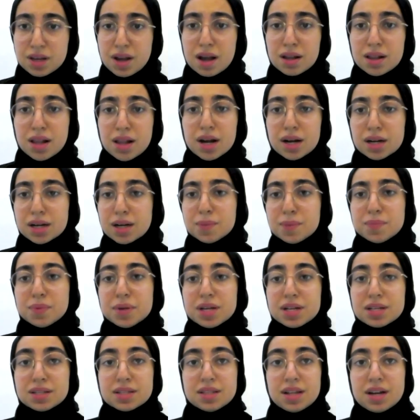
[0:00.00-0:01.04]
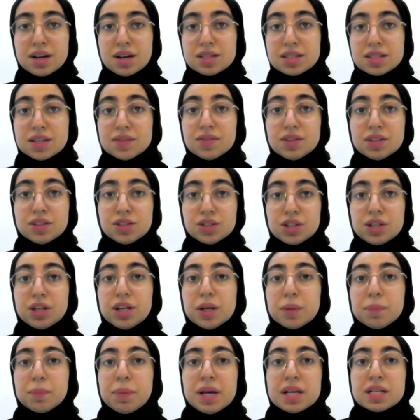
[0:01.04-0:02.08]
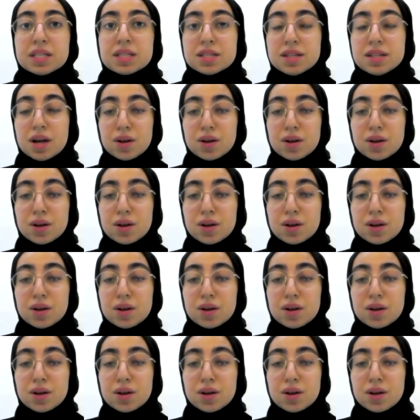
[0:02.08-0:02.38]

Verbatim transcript: a lot of companies that are civil engineering based,